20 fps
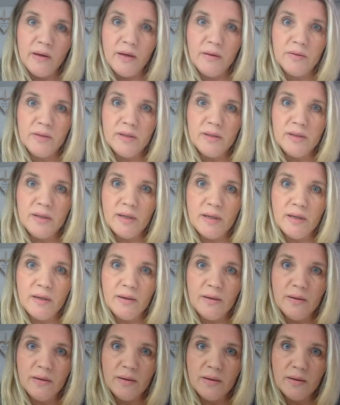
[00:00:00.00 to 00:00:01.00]
Does that
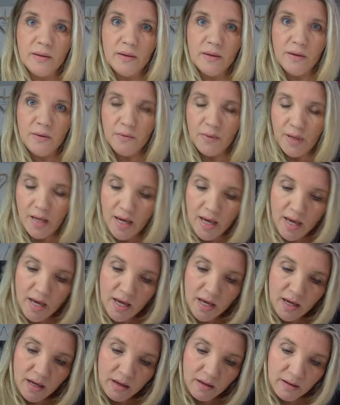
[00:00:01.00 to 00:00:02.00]
look
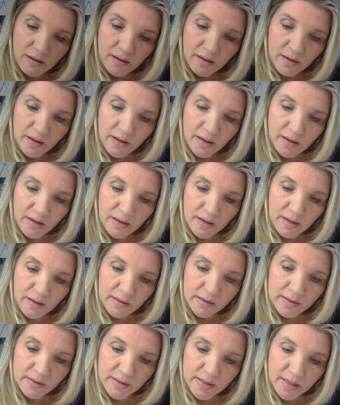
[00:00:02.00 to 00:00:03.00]
okay?
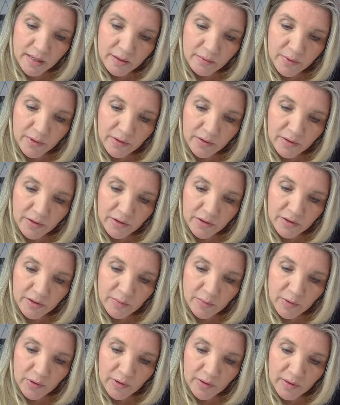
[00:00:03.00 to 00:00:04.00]
And now we're going to
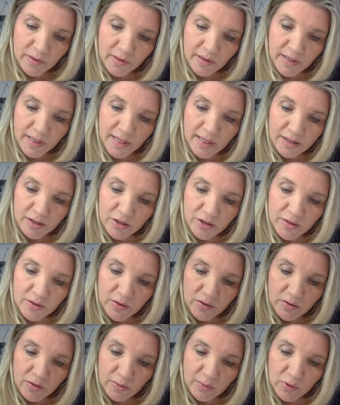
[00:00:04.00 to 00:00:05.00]
just put eyelashes
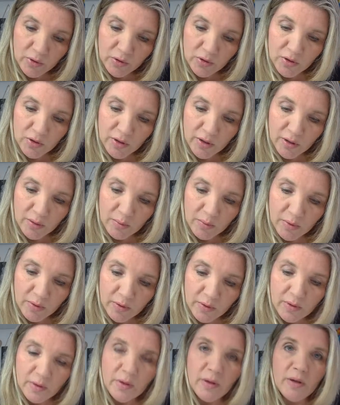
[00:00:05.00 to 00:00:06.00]
on the bottom
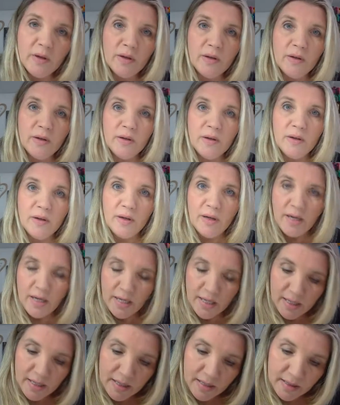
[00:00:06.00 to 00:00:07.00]

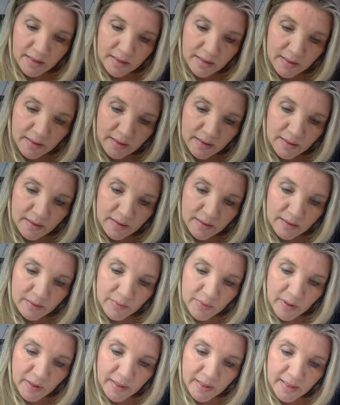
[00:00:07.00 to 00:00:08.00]
and
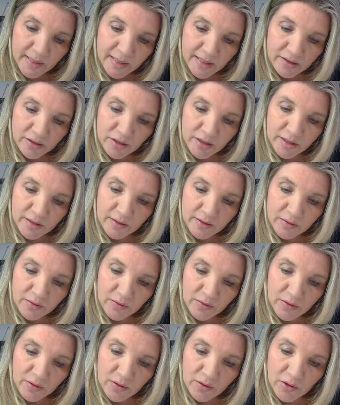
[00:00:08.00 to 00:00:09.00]
some eyelashes on
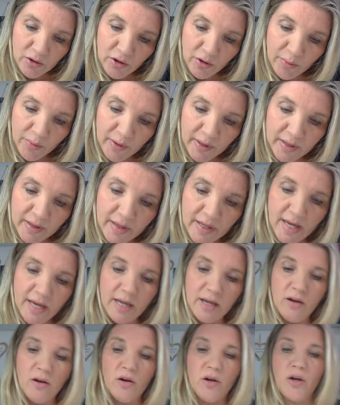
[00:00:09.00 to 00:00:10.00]
the top, and
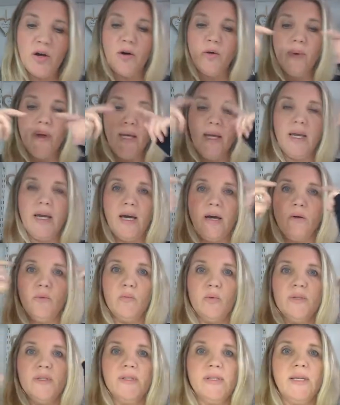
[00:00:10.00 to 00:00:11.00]
they are going
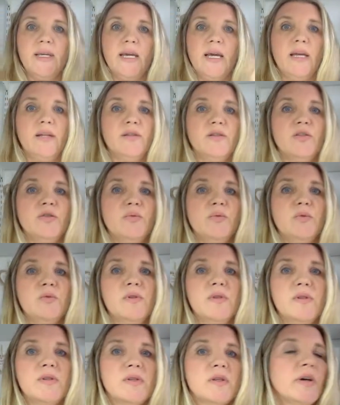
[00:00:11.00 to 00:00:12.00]
outwards again
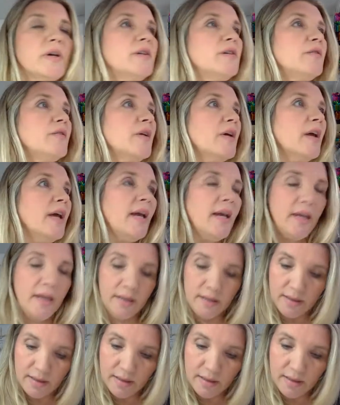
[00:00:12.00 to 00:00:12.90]
towards the side of her head.